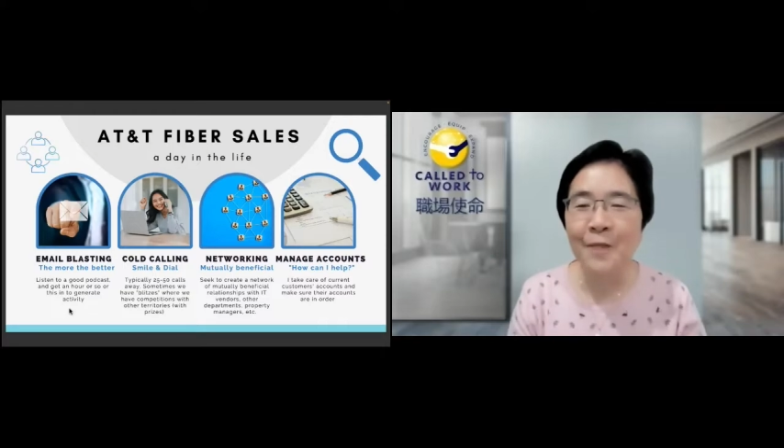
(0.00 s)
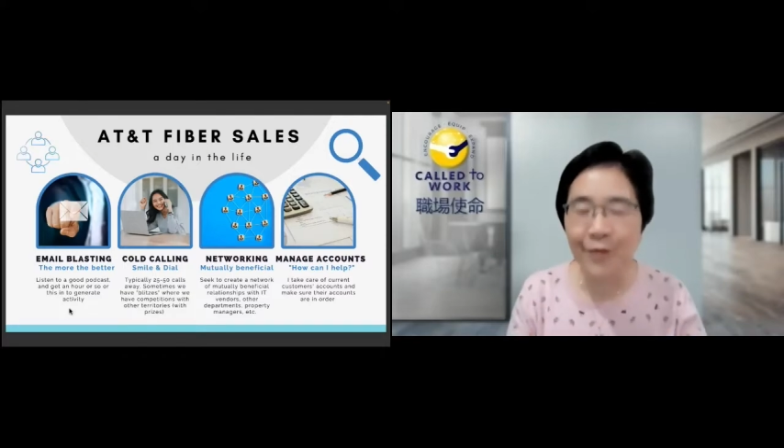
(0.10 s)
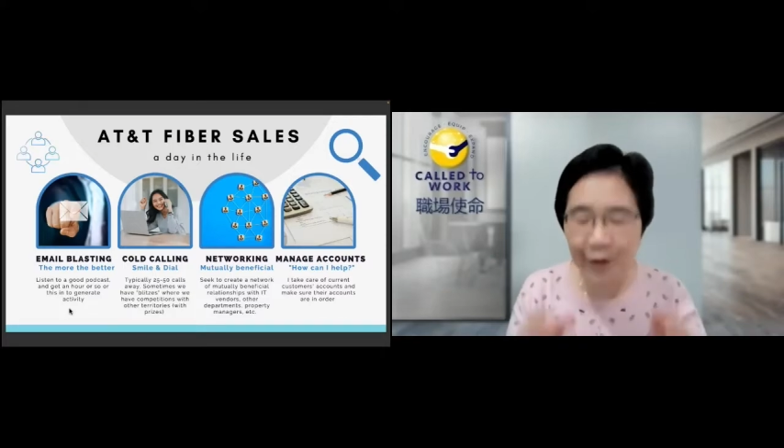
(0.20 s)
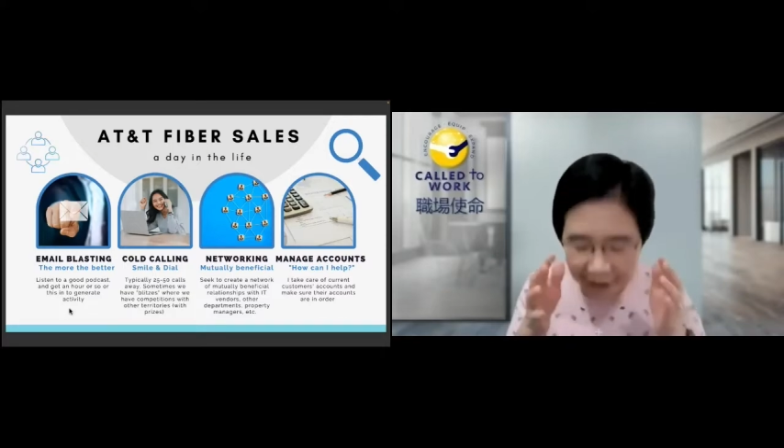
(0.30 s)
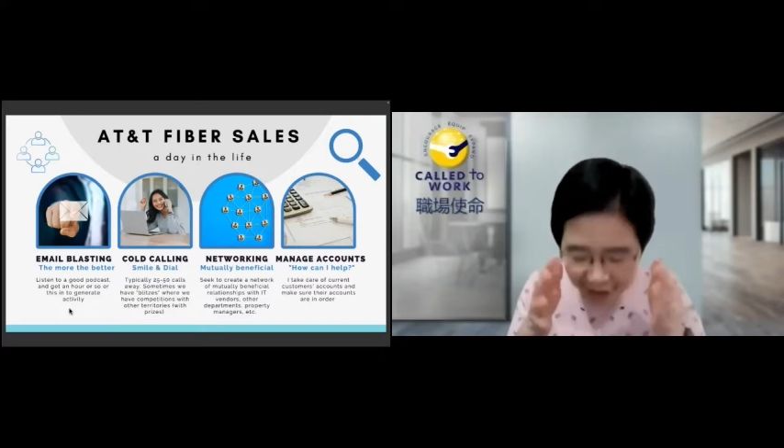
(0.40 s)

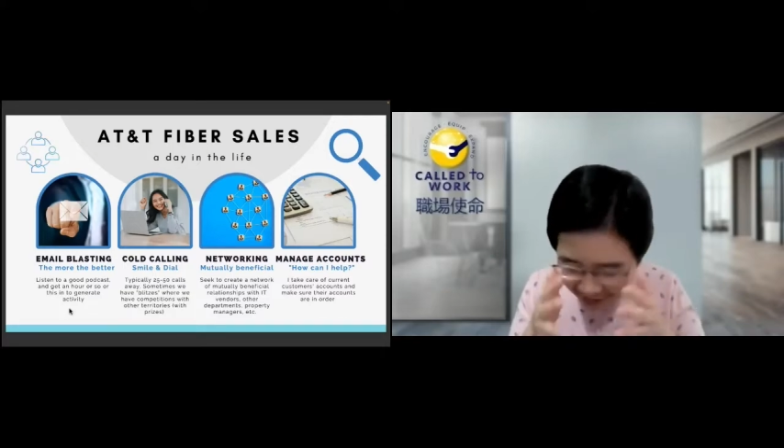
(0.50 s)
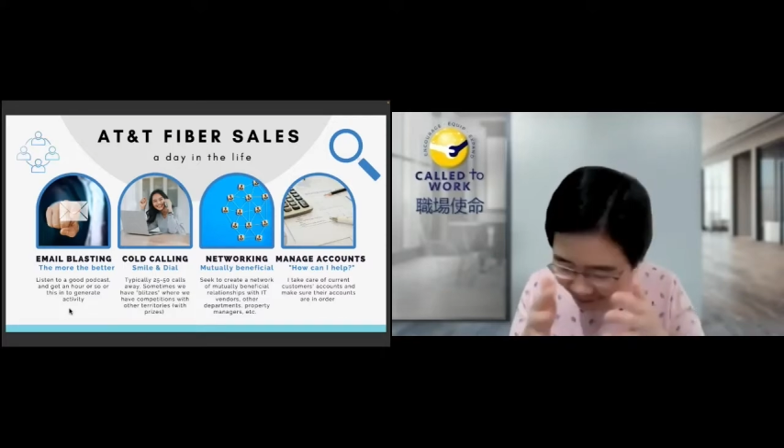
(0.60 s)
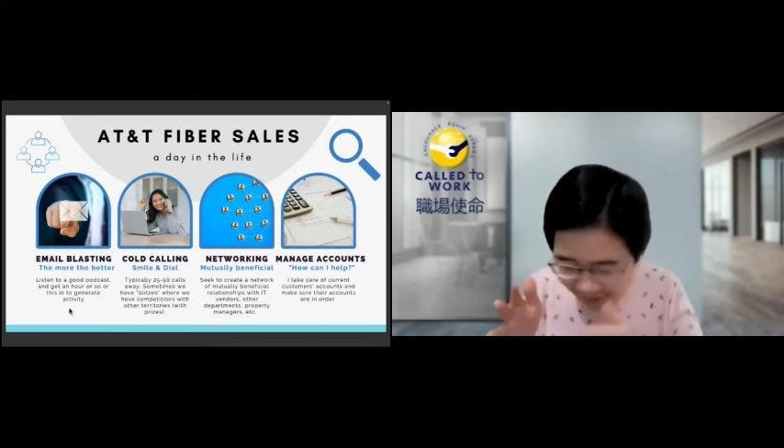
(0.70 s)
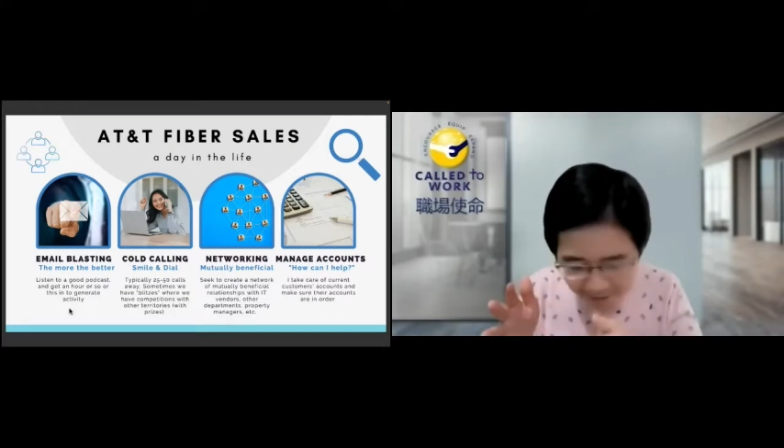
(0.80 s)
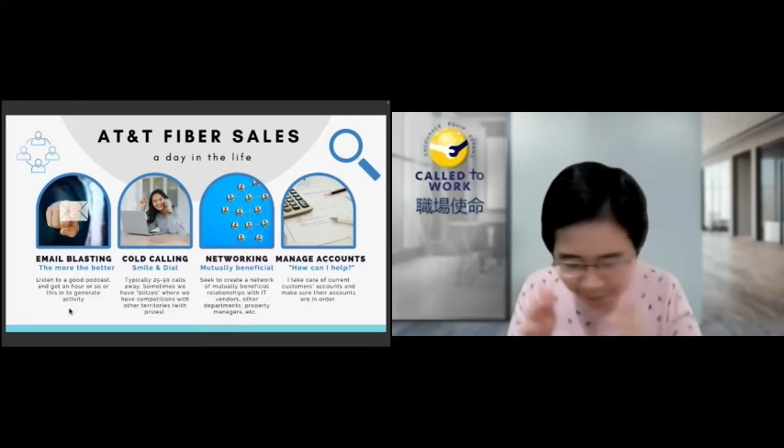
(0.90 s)
not
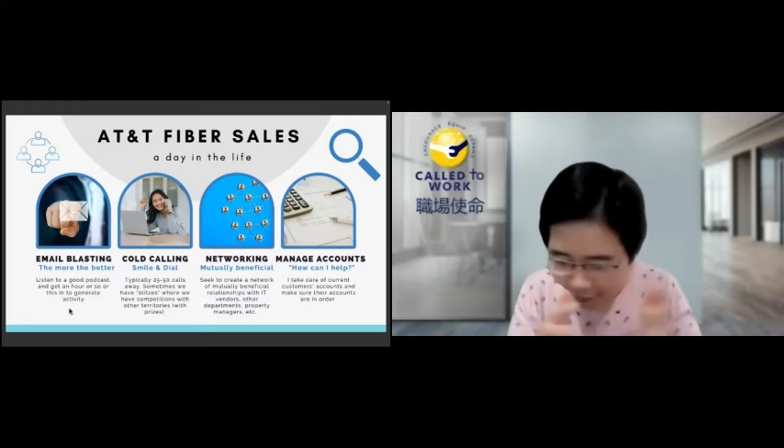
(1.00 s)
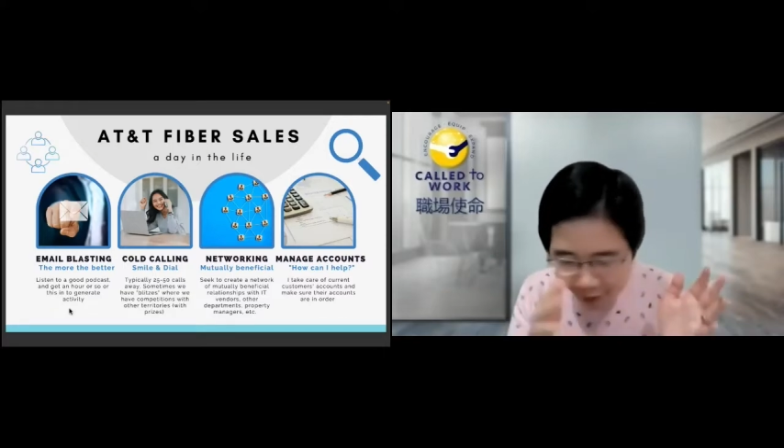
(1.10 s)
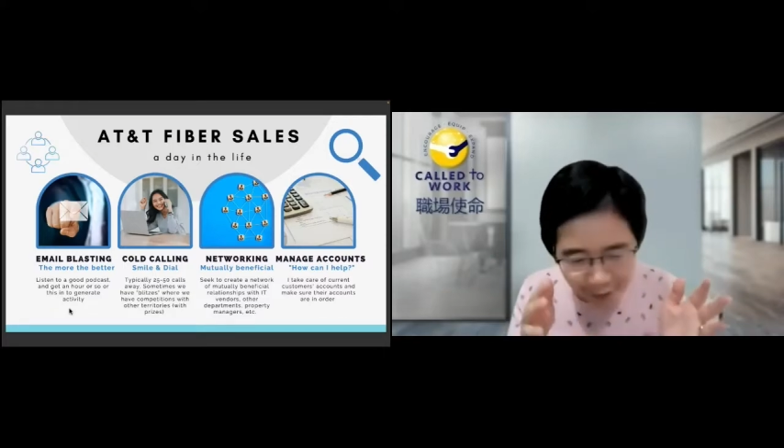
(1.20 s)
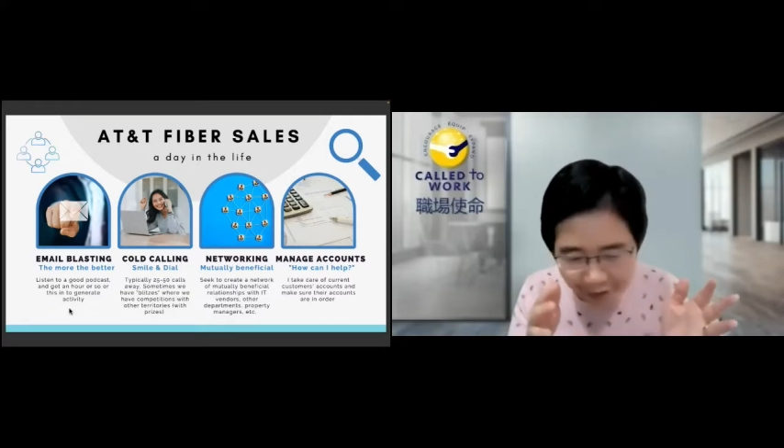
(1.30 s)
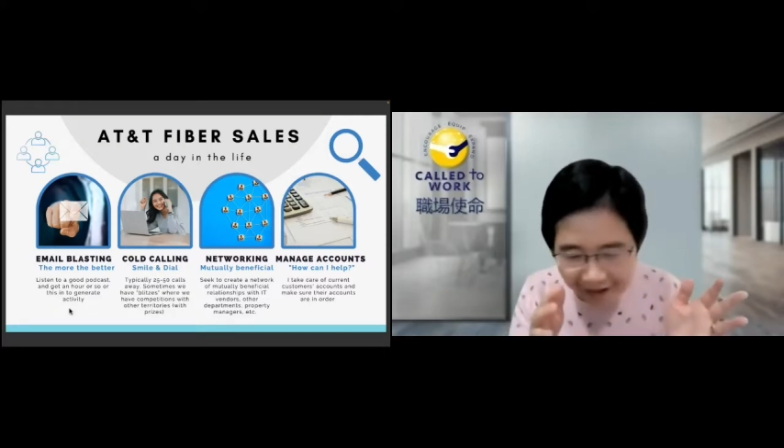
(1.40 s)
just be
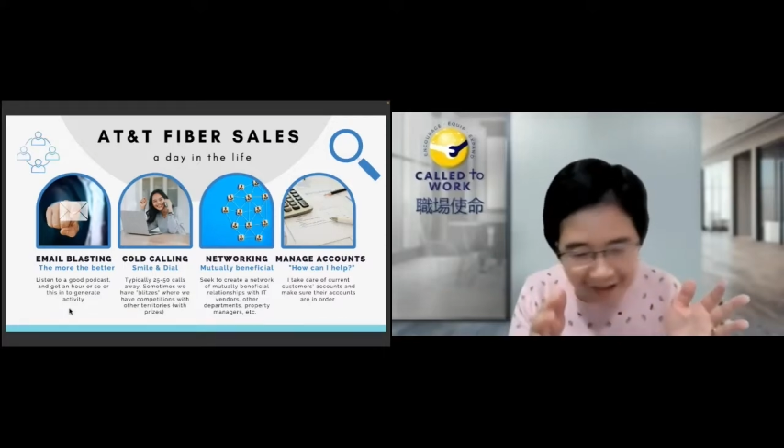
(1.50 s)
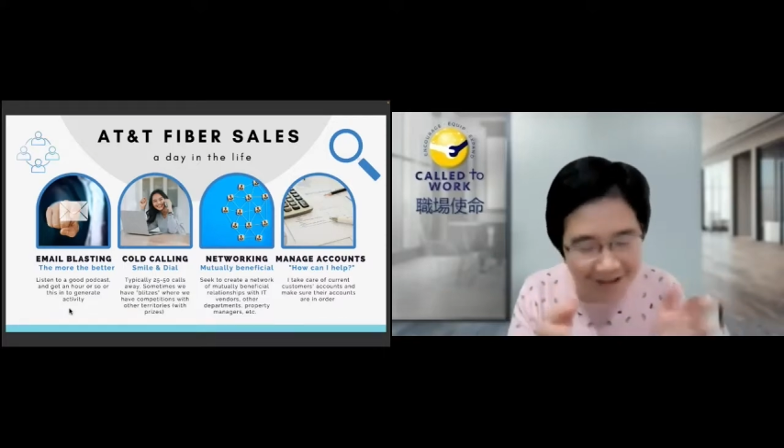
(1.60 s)
blurry